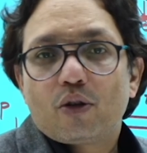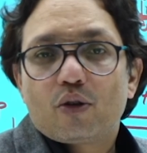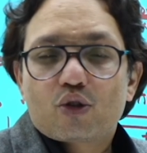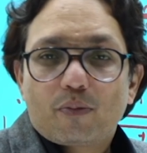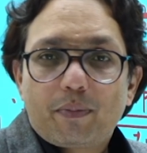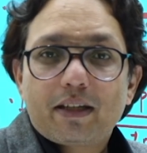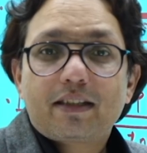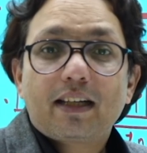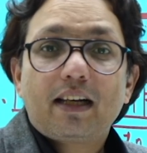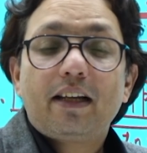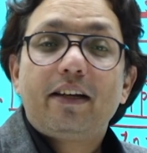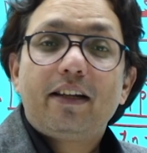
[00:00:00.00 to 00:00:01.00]
So
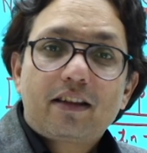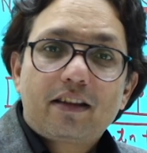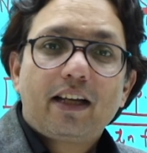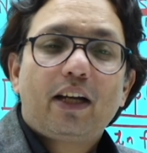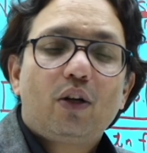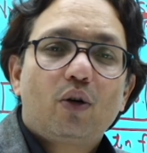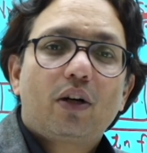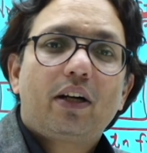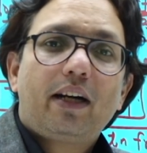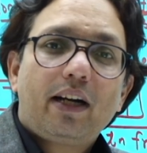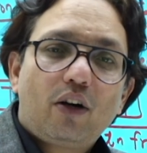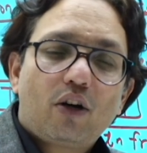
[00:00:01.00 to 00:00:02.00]
basically NITI
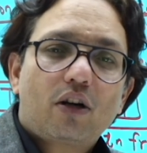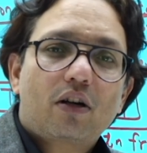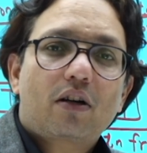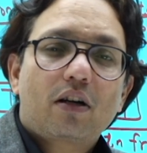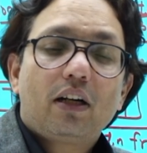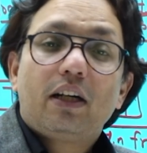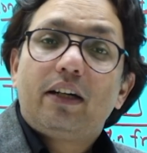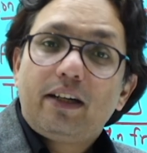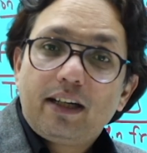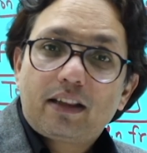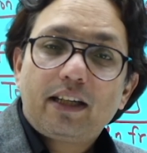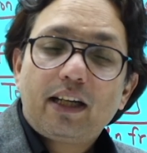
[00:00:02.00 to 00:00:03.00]

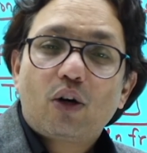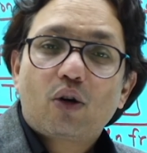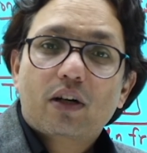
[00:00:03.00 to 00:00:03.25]
Aayog